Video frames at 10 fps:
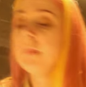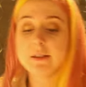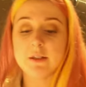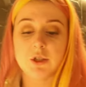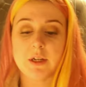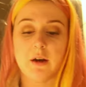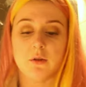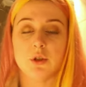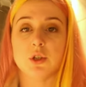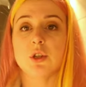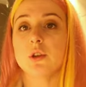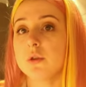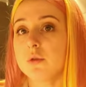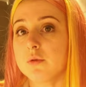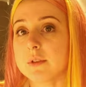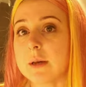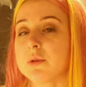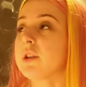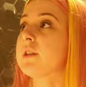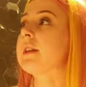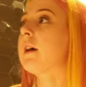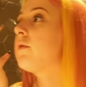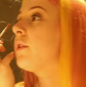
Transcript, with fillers: messaged down to reception because they have